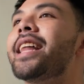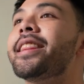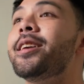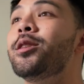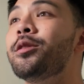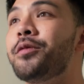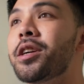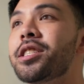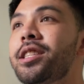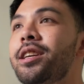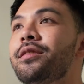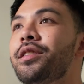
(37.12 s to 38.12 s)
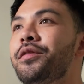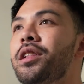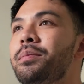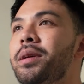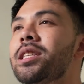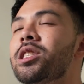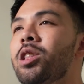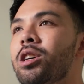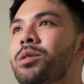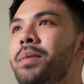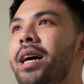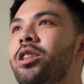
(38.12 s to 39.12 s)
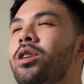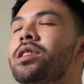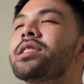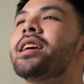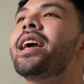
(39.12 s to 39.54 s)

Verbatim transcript: at the University of the Philippines Los Baños